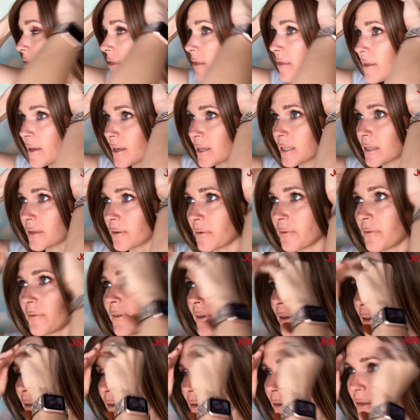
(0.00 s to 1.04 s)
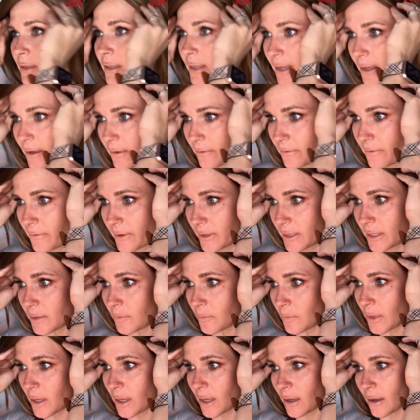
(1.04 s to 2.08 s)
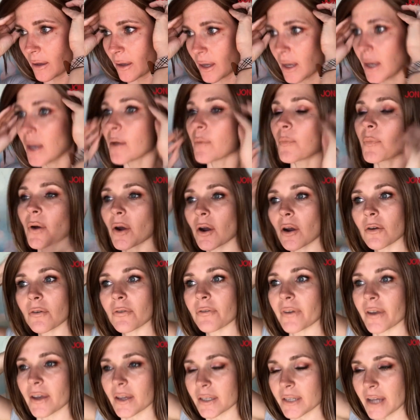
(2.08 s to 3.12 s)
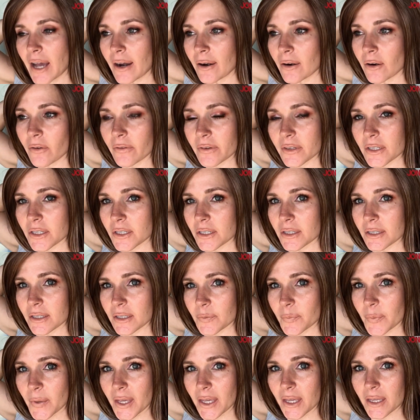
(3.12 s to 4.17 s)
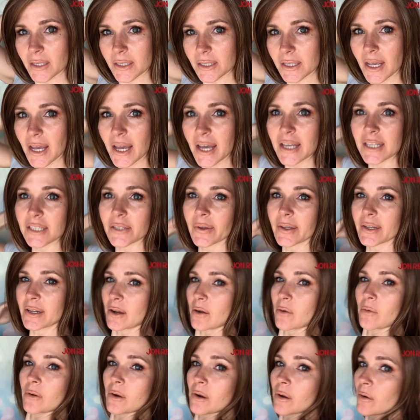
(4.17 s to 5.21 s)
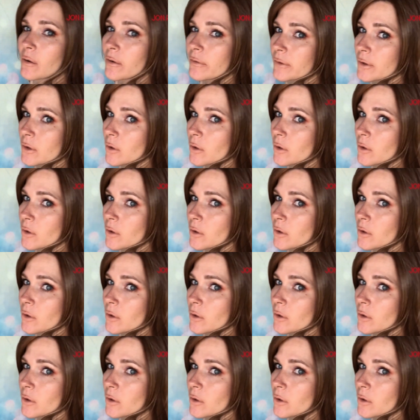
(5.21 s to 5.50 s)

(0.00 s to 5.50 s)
This feels like it fits me perfect. I don't know if it's just this piece, so I don't know if